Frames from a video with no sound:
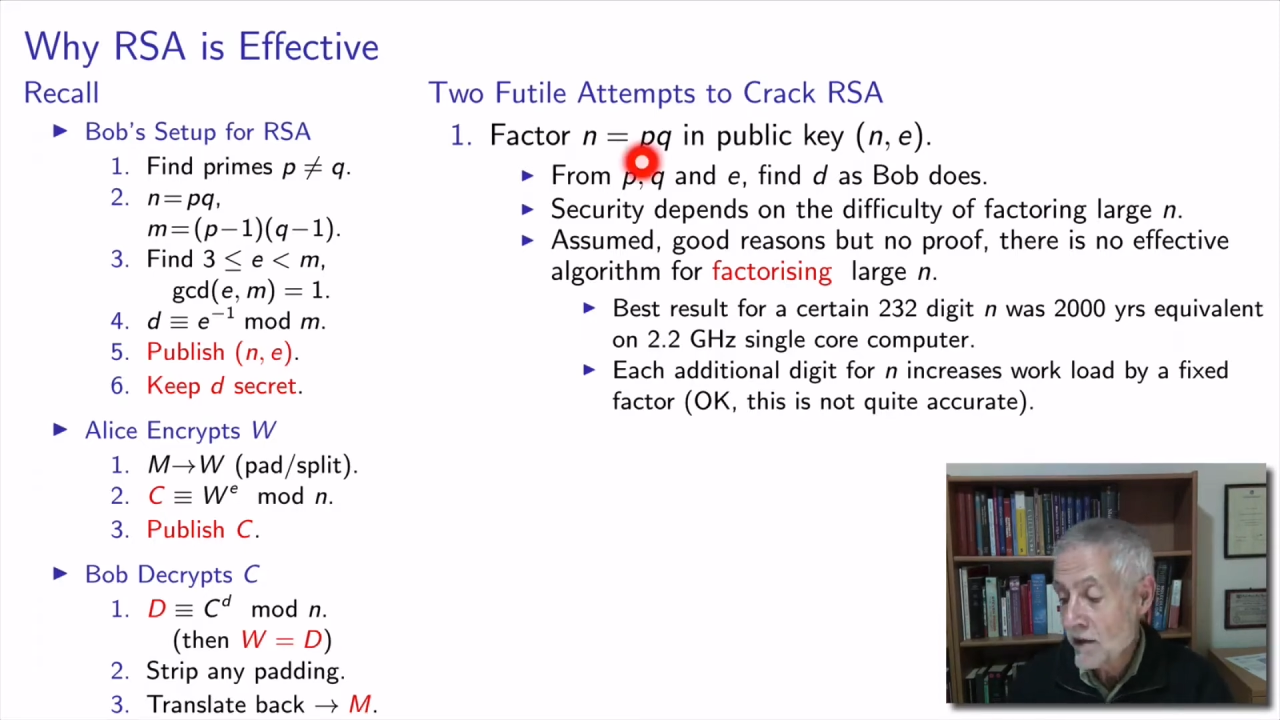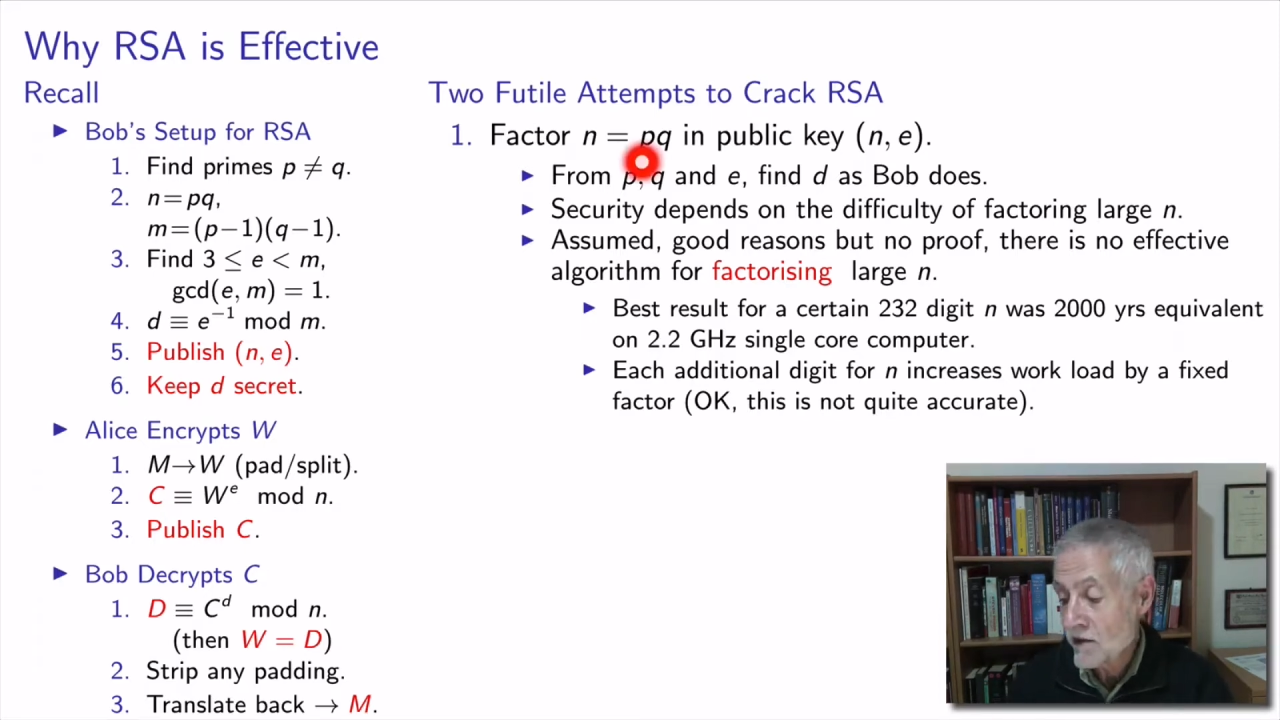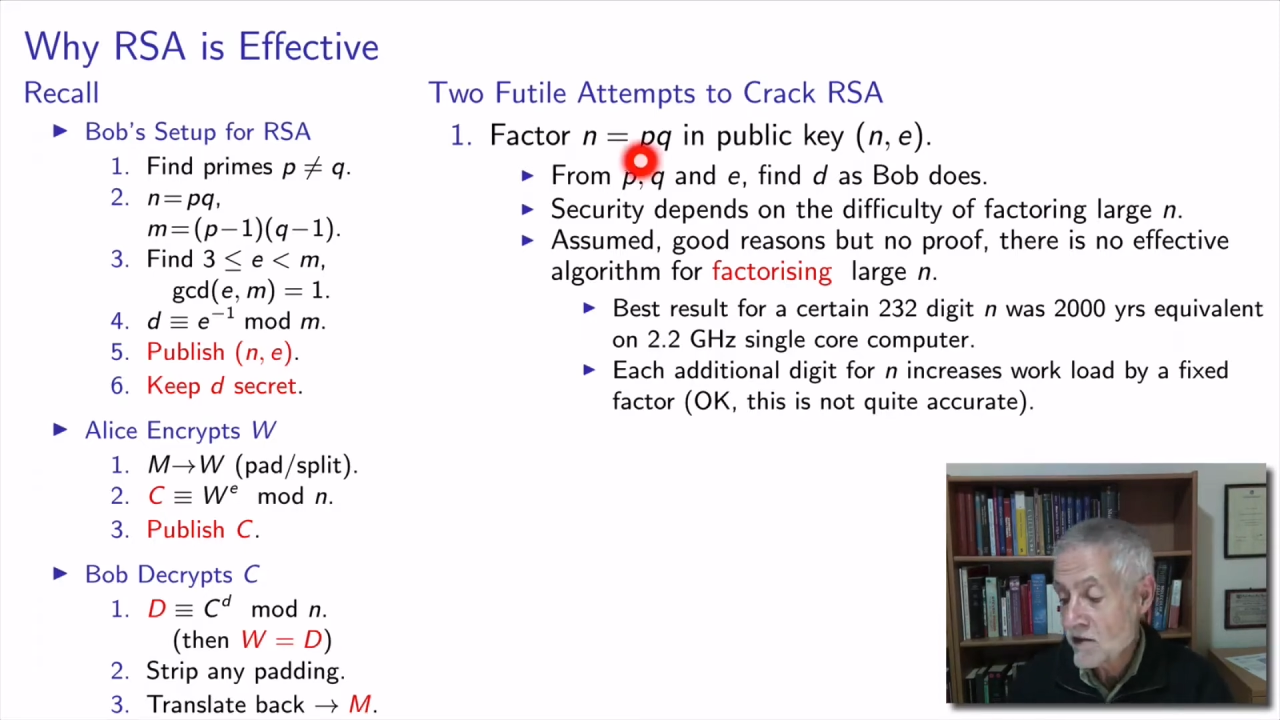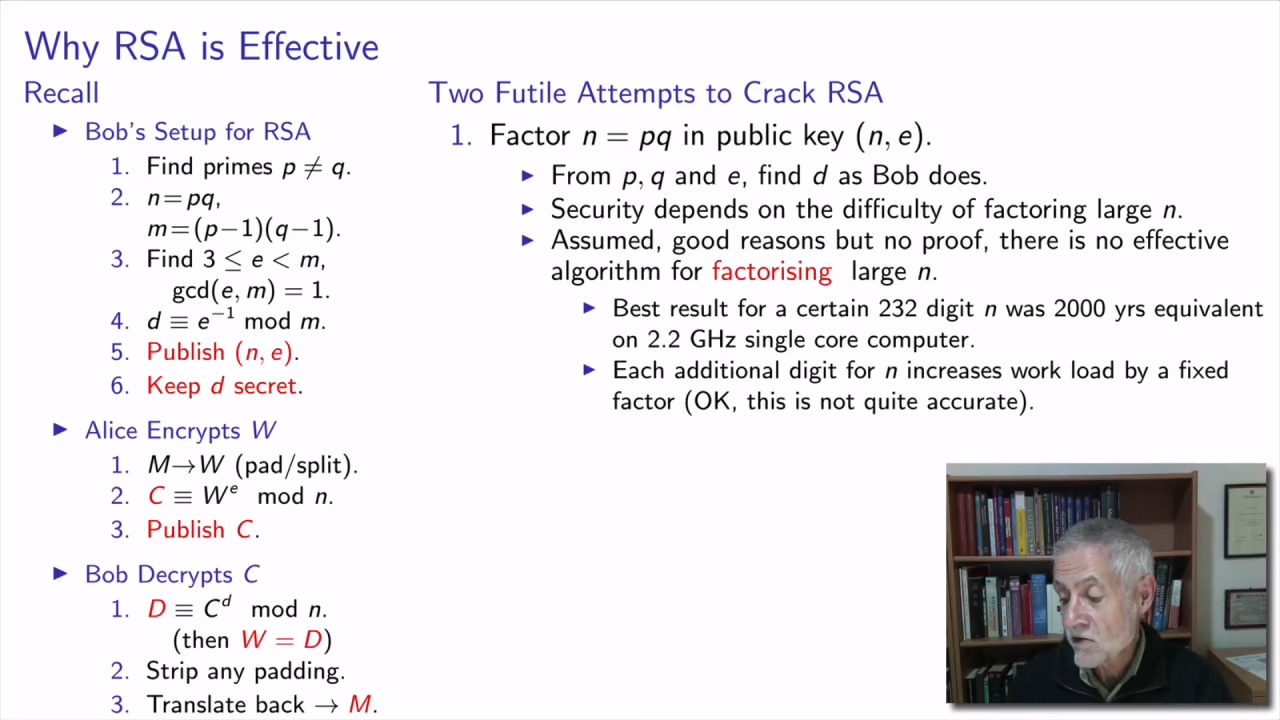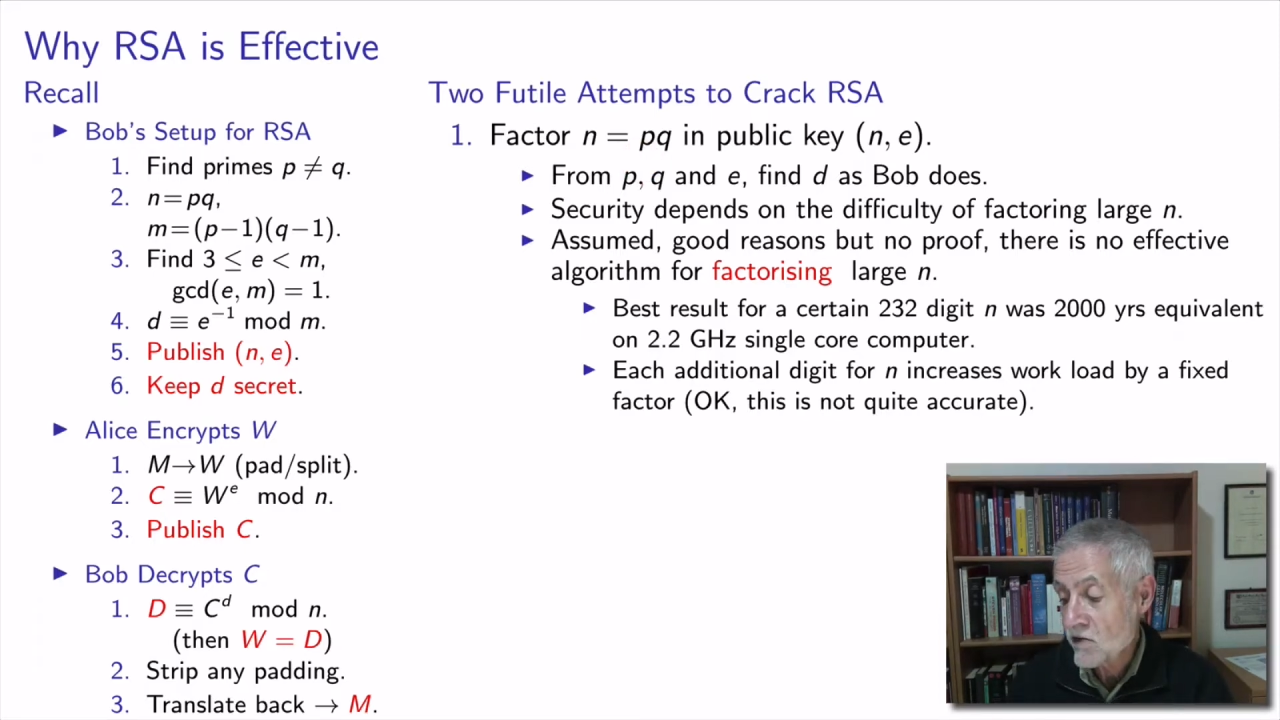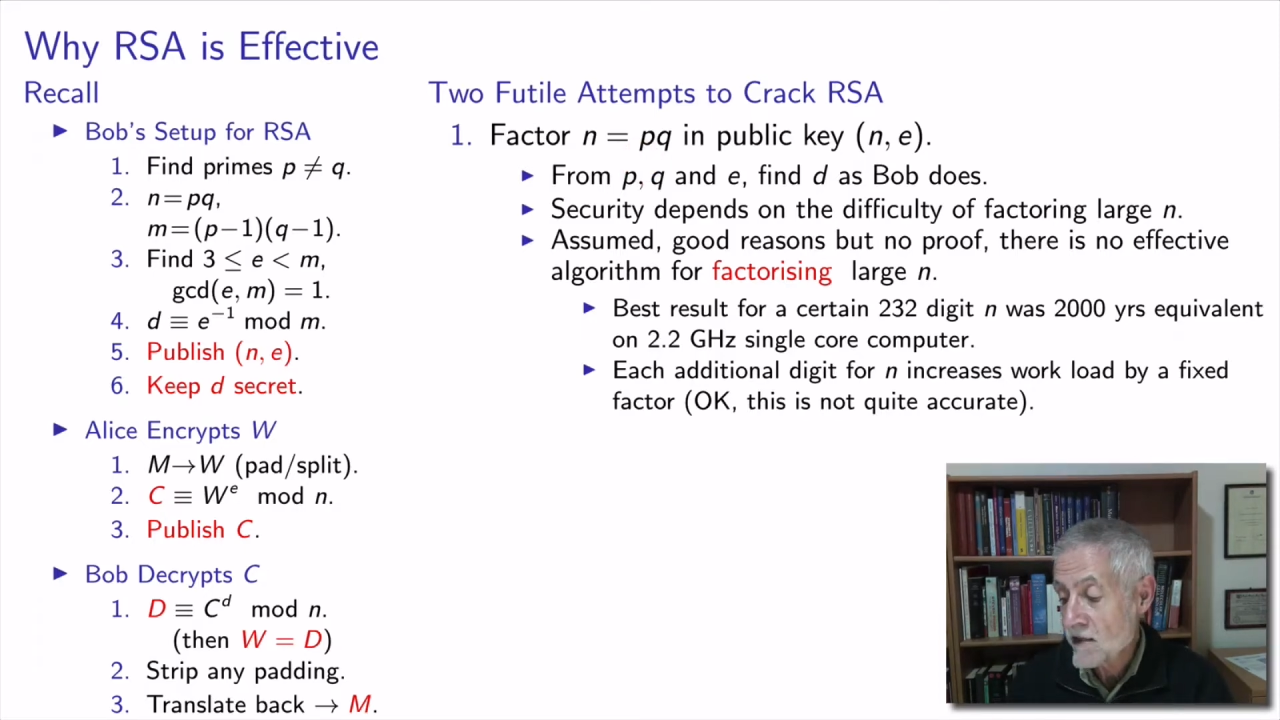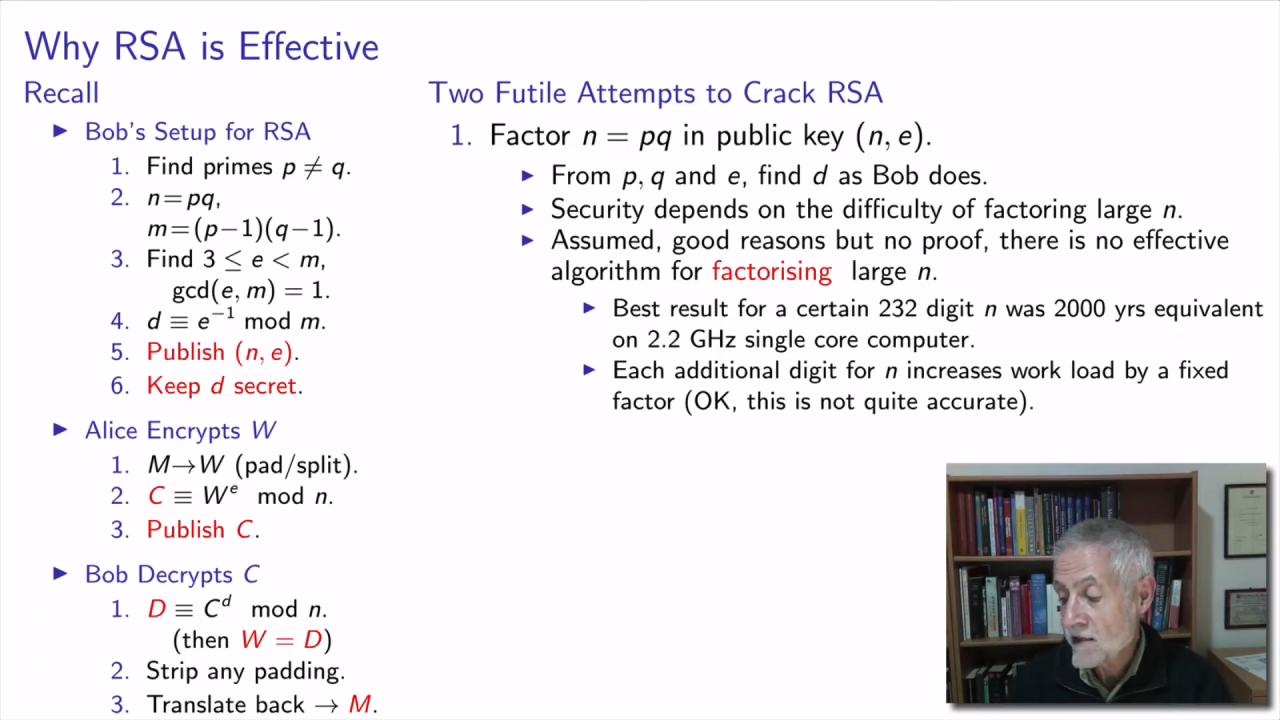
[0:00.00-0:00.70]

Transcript: is 3,